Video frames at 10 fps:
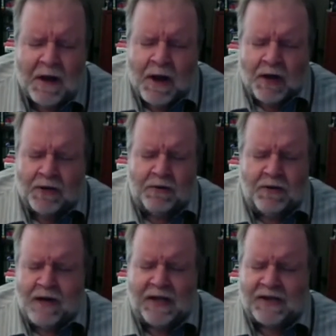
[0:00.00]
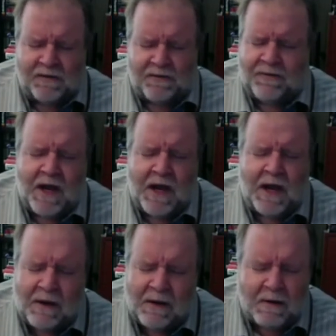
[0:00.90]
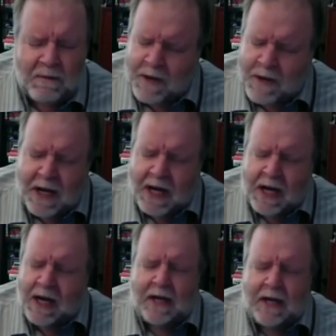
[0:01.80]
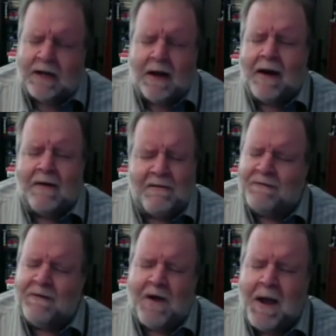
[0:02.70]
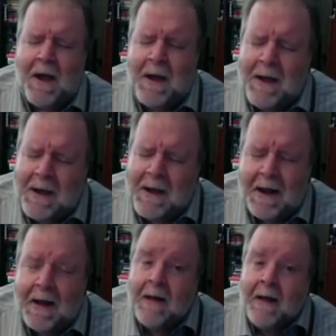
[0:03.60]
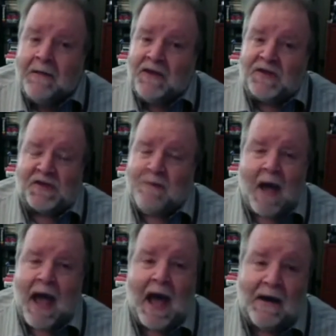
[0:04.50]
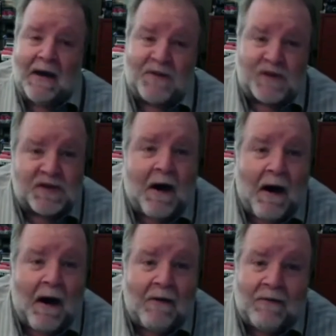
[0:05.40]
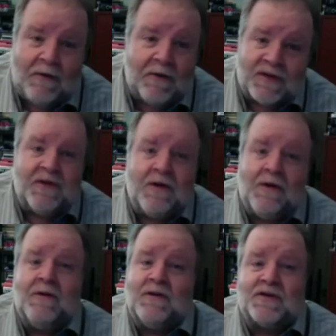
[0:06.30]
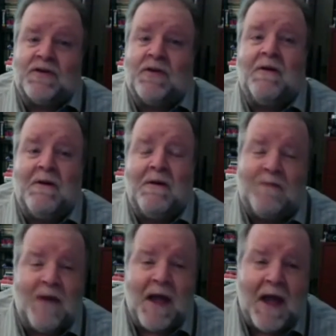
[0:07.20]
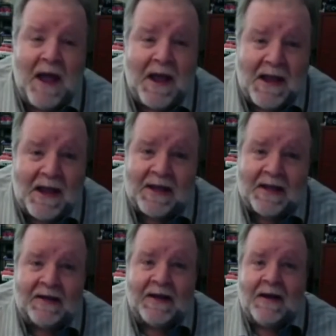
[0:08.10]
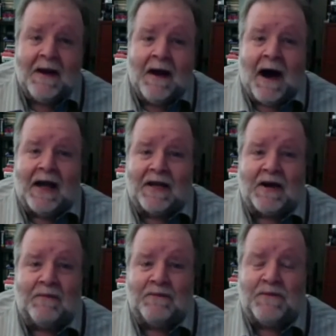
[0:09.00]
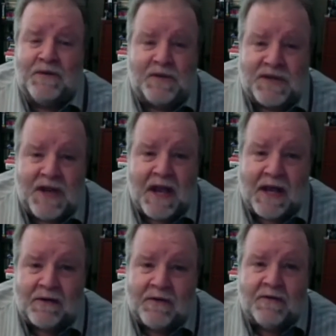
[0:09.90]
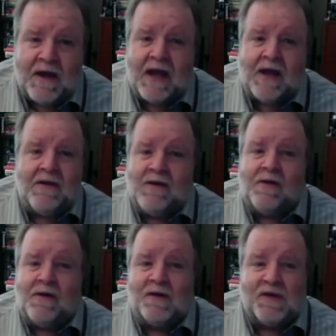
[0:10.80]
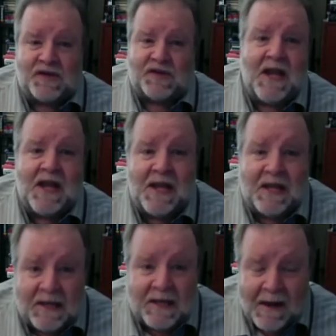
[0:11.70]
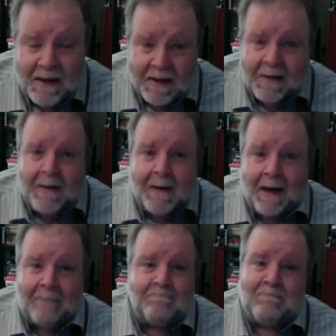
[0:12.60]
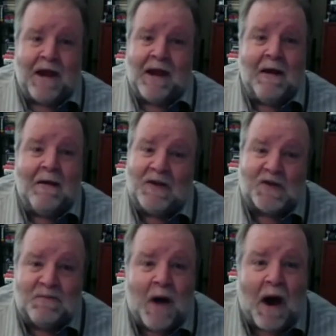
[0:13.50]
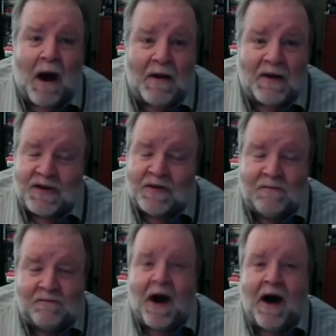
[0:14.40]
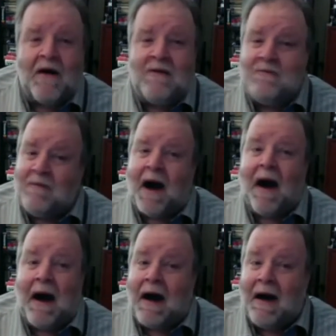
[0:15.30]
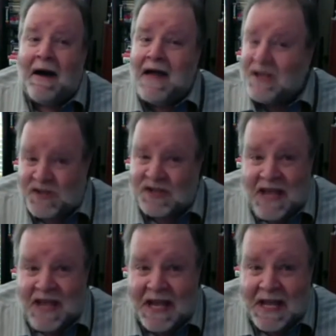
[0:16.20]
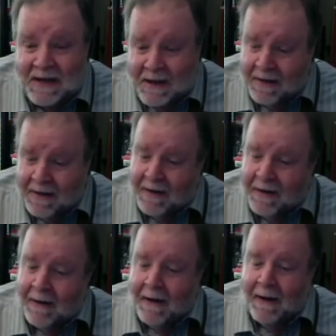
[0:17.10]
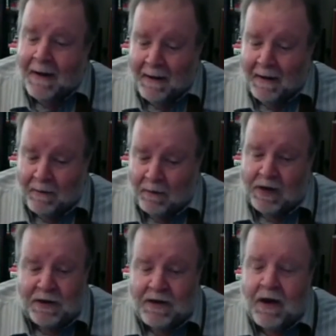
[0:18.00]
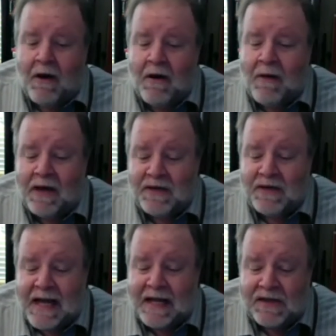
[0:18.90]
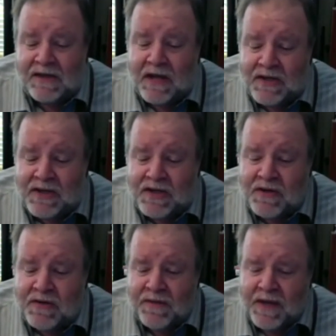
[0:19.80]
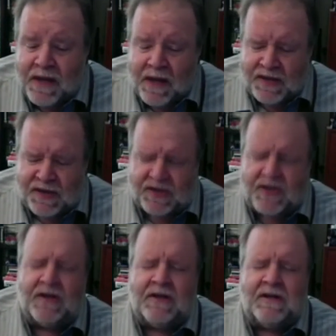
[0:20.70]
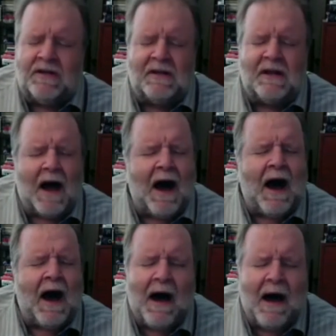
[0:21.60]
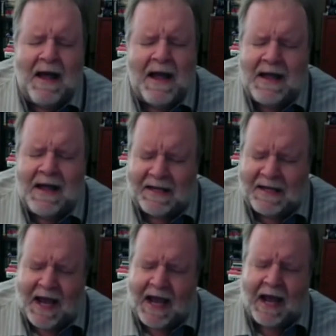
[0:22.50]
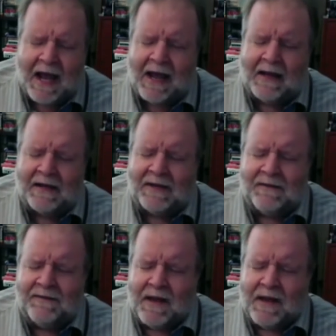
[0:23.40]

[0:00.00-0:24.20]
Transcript: No need to fear, be not afraid. This man of sorrows knows your pain. I come to take away your sin and bear its marks upon my skin. When no one can touch you, still I can.